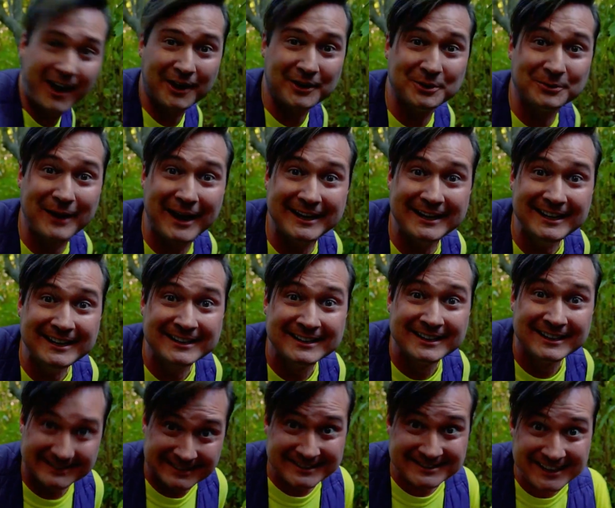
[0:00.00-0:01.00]
Are you ready?
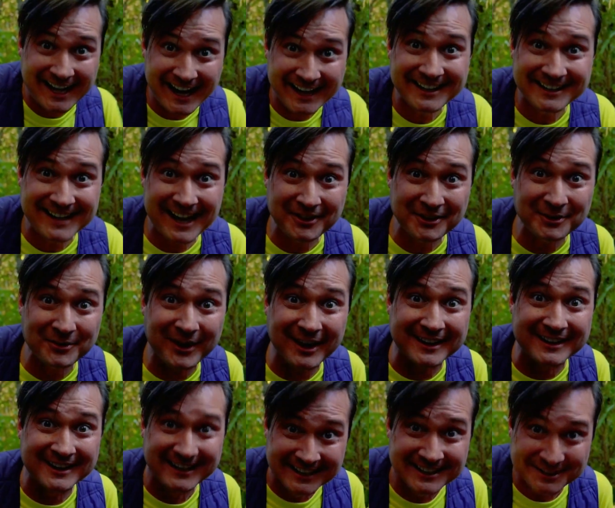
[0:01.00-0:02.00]
Let's hide another
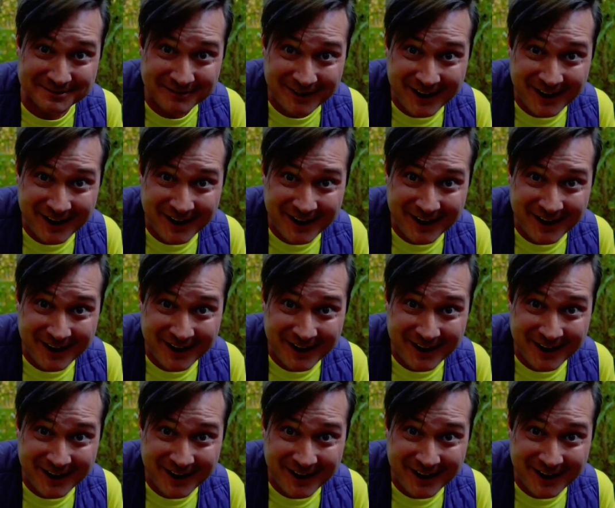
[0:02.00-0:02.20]
one. Come